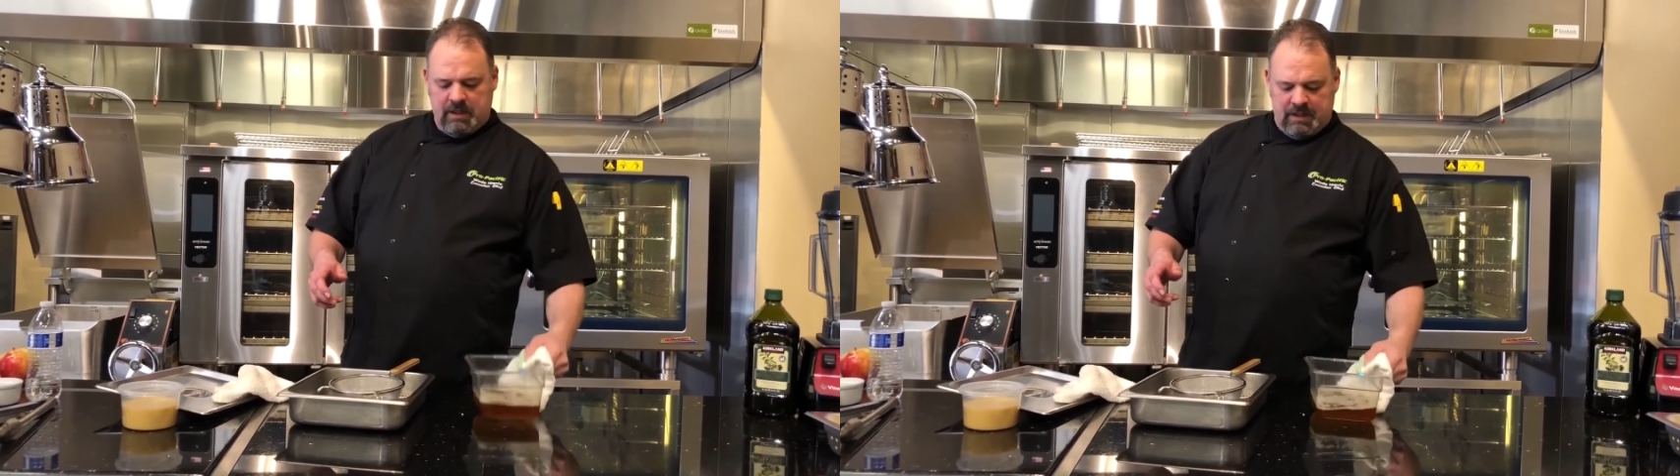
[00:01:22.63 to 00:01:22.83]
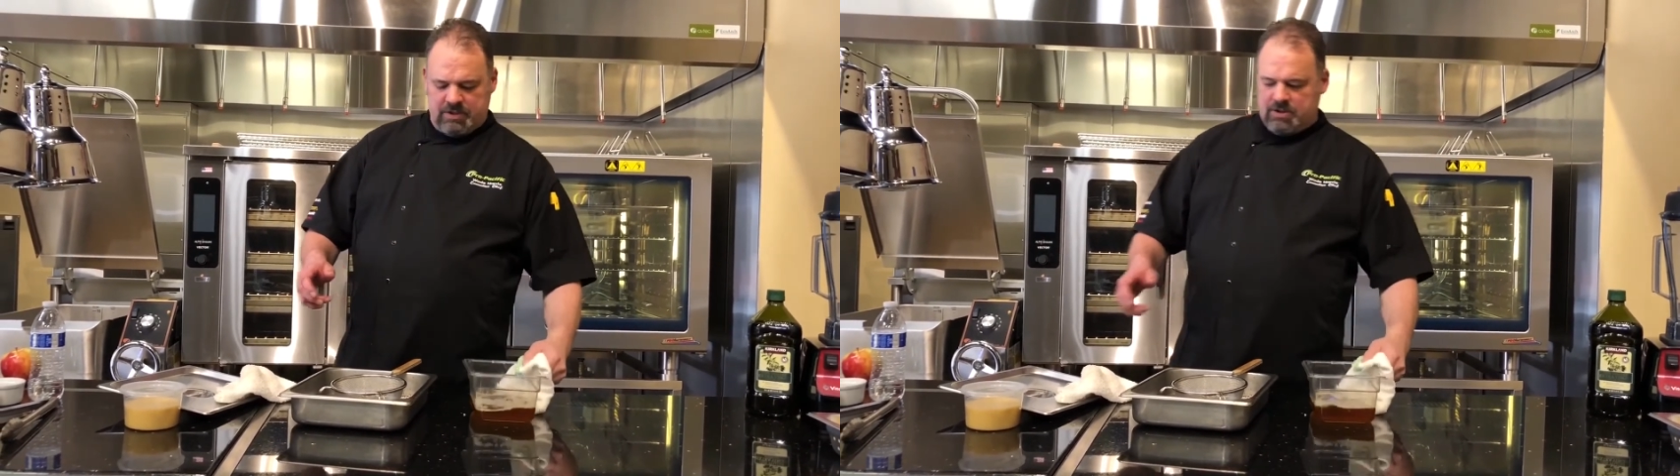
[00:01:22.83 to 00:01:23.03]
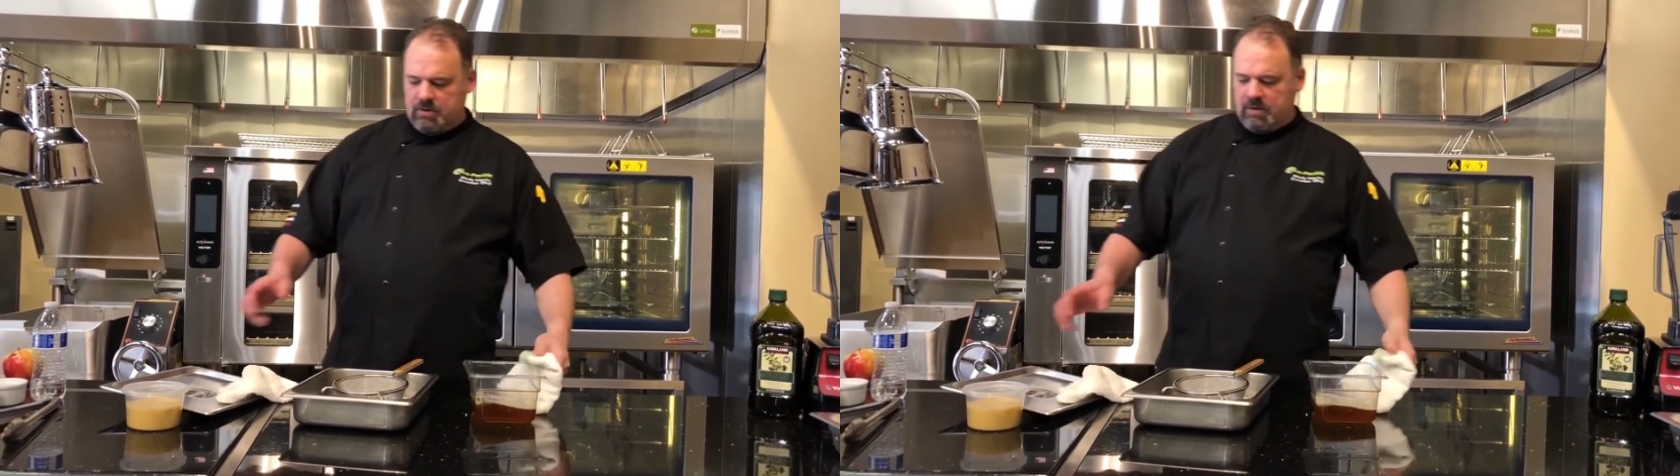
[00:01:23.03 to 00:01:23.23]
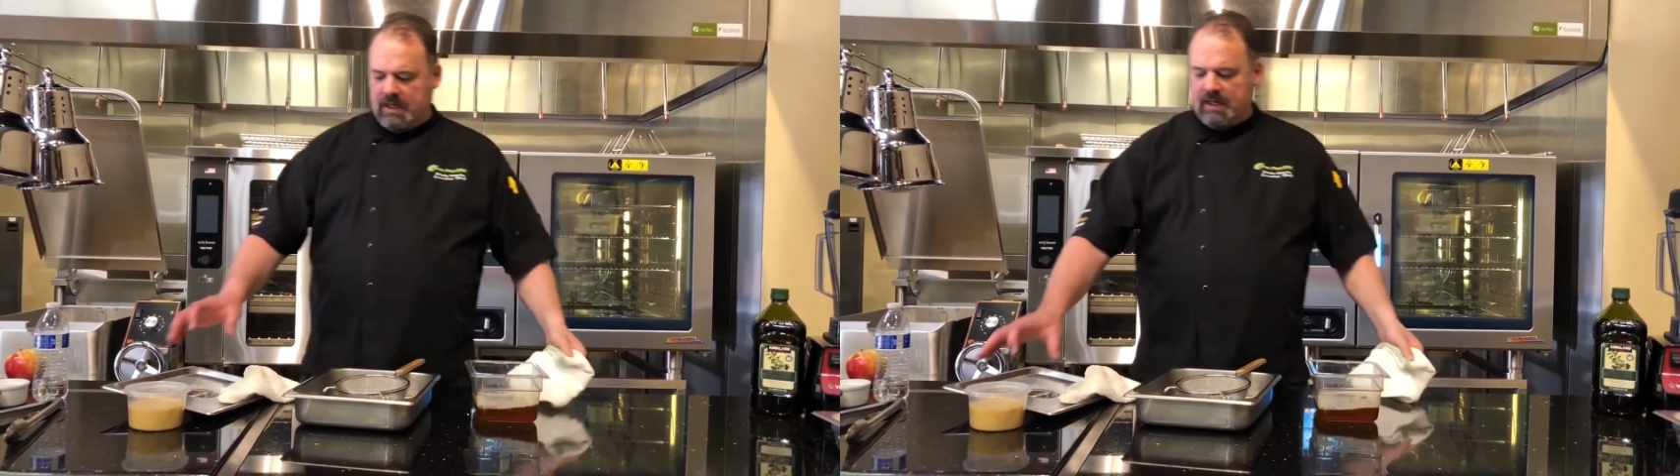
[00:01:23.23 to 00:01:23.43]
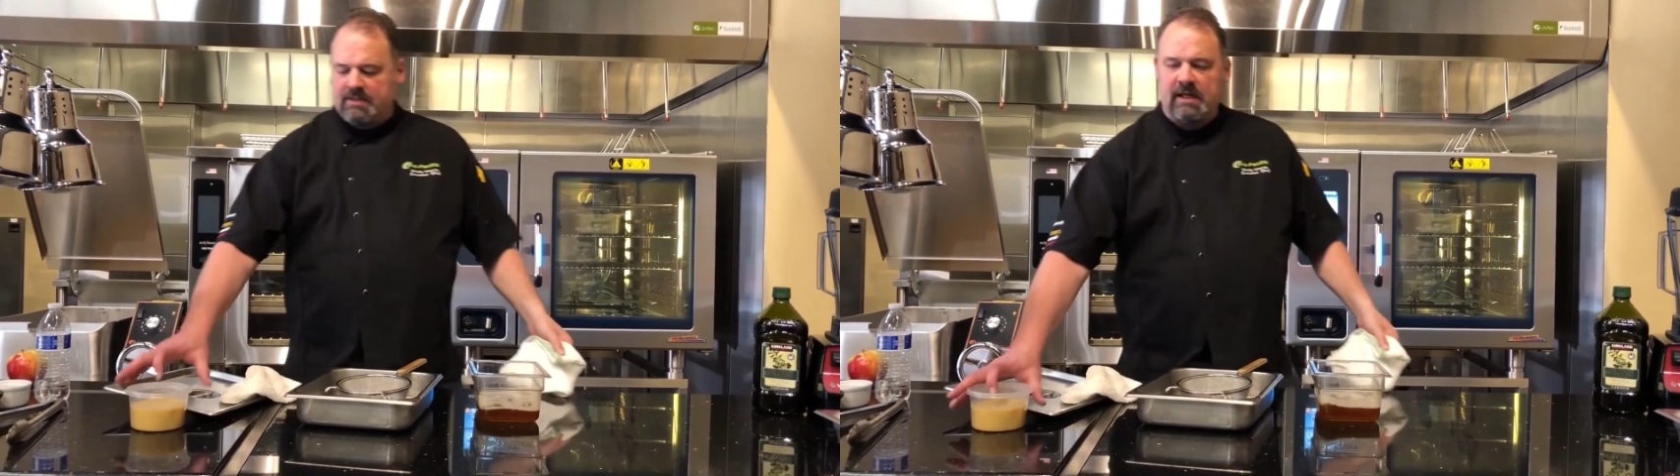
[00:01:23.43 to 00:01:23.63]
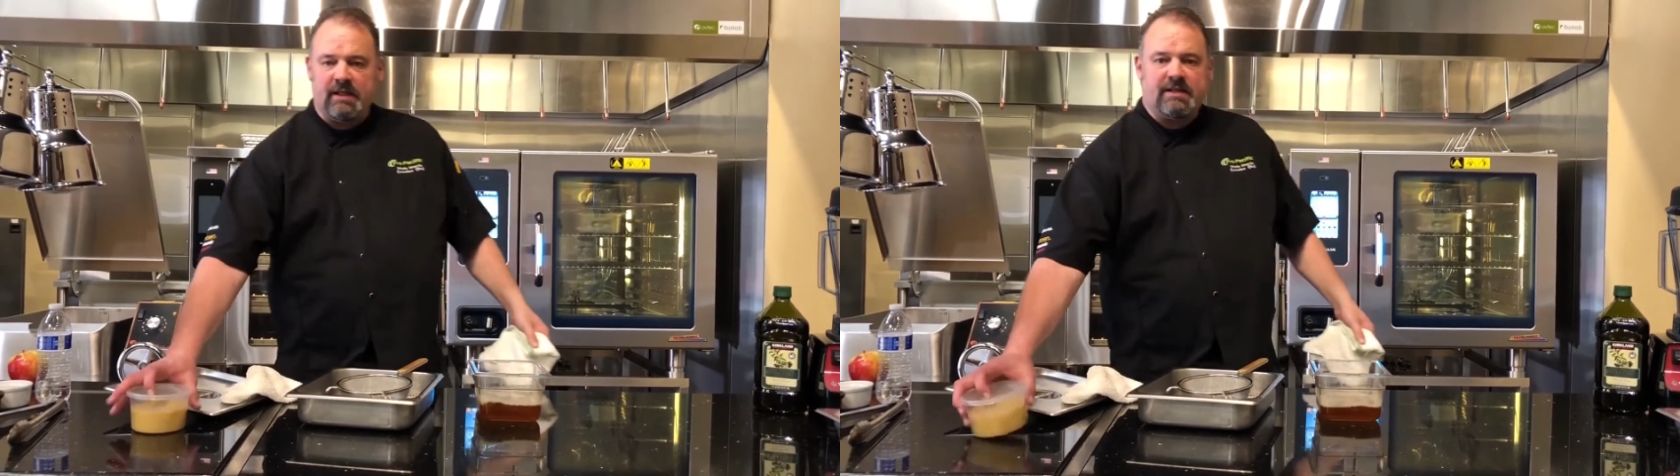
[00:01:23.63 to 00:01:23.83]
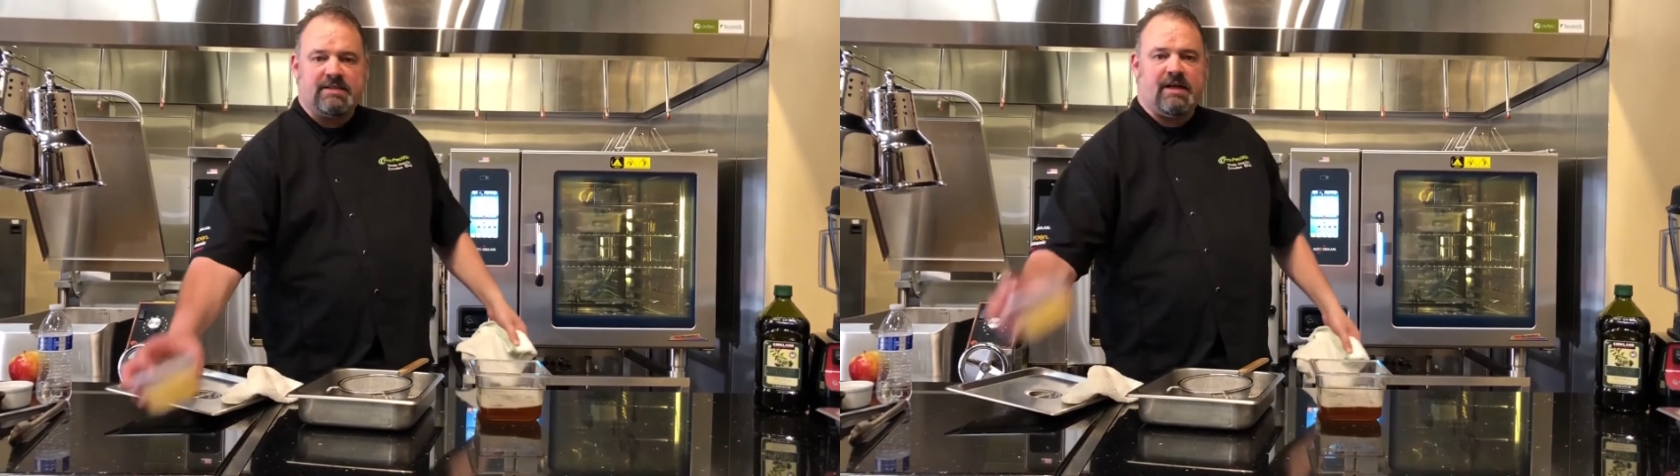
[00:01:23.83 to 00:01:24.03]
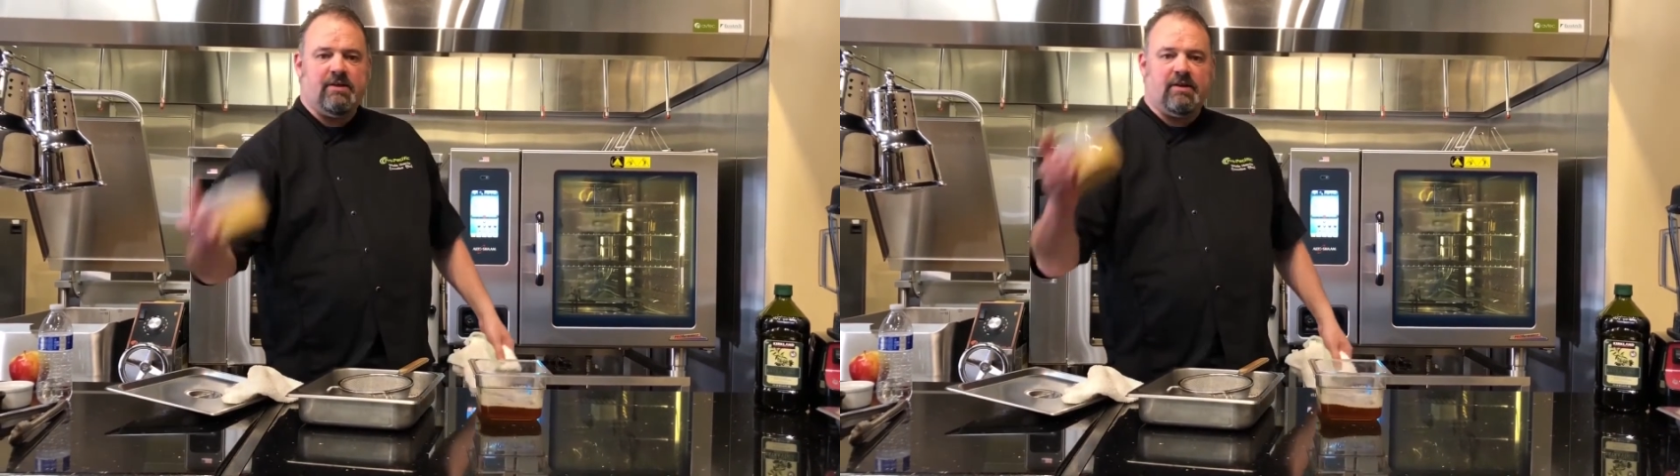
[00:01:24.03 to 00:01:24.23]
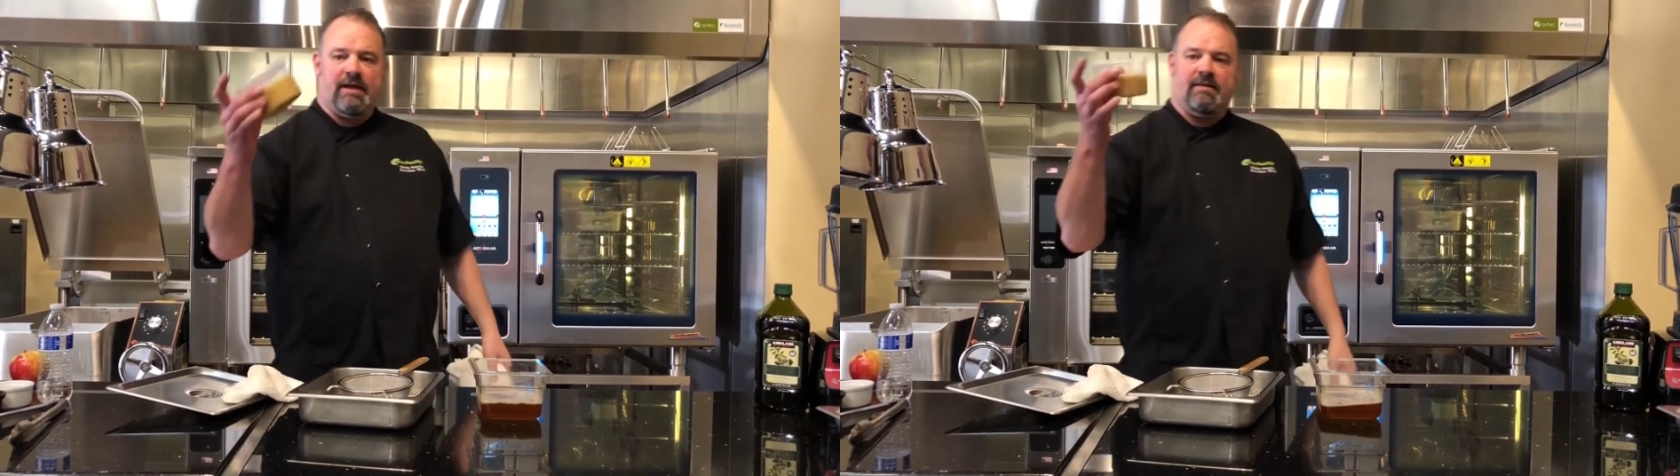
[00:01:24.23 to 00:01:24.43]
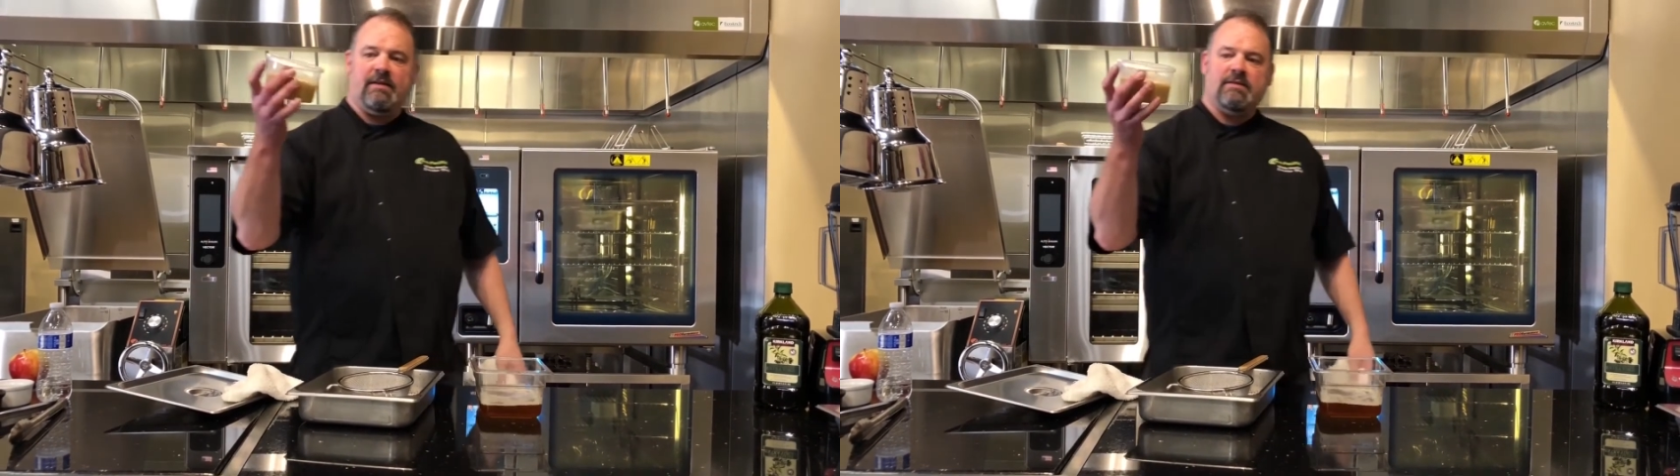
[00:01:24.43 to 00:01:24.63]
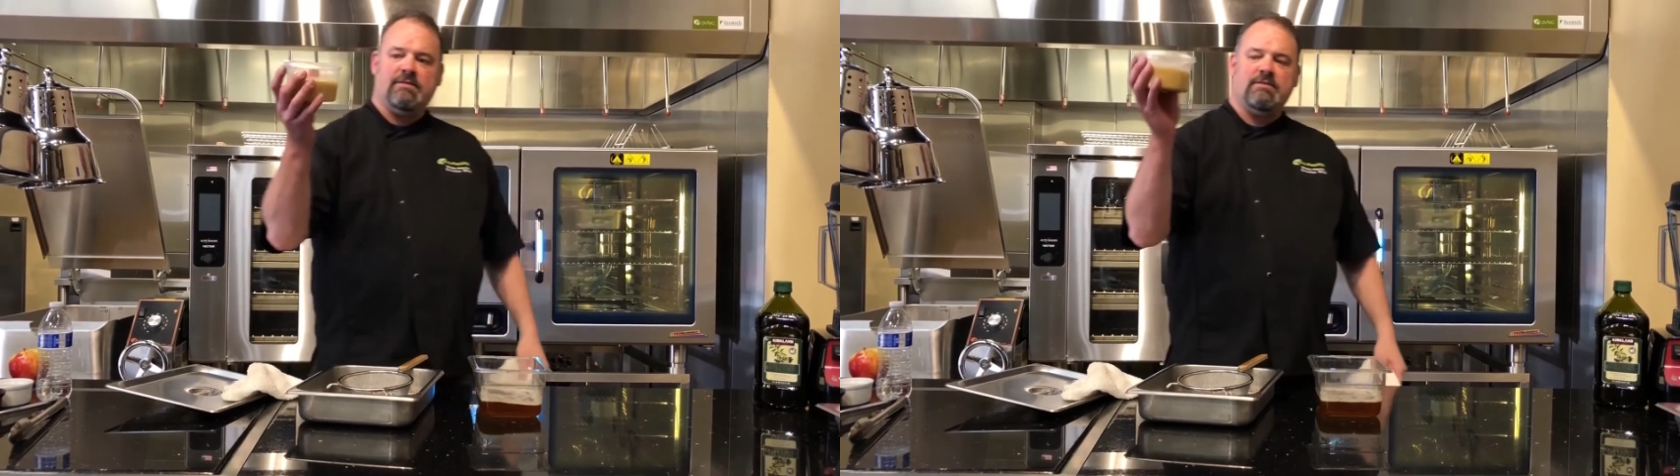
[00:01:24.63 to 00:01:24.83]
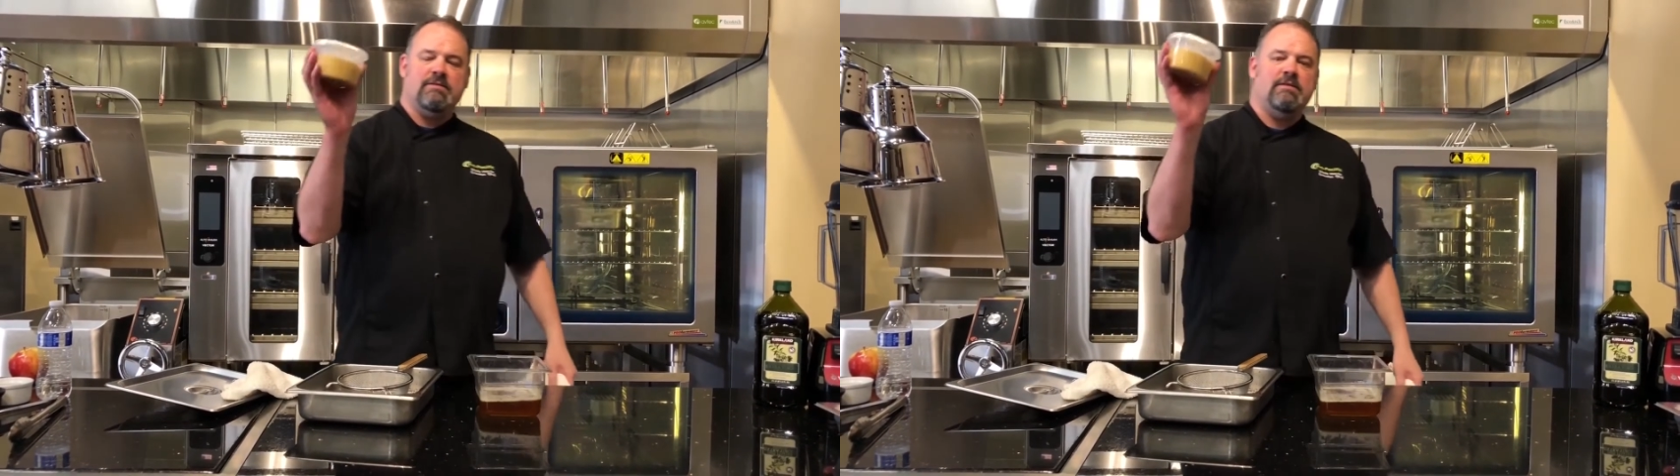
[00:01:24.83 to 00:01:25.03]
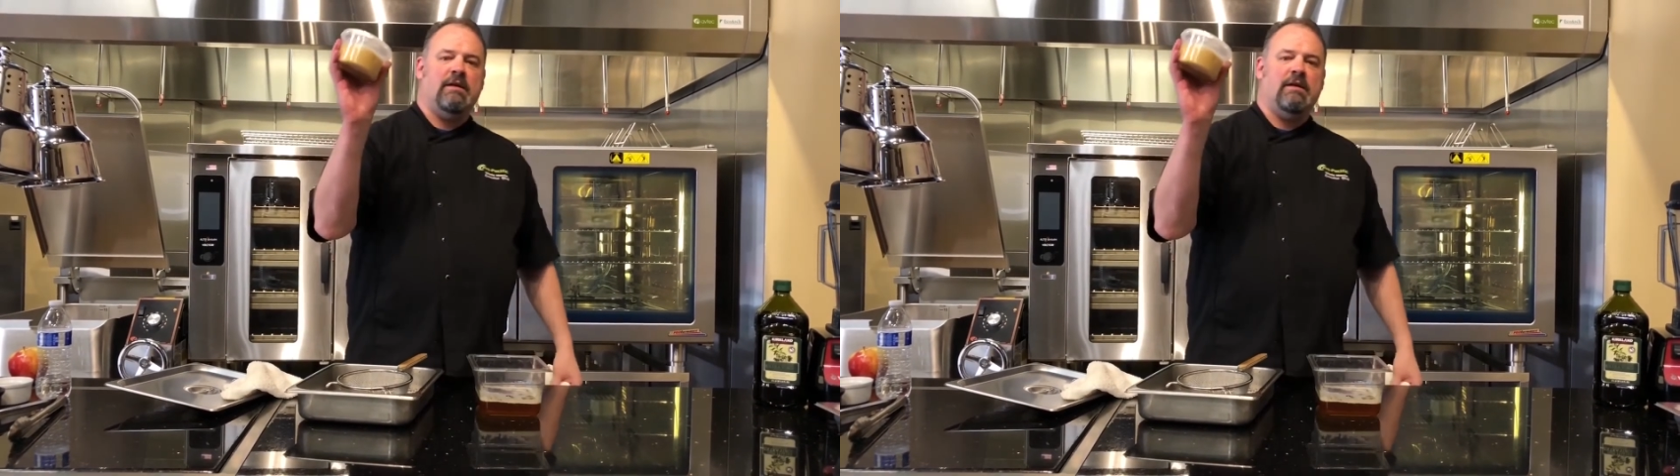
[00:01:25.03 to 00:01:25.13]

into a deli container like this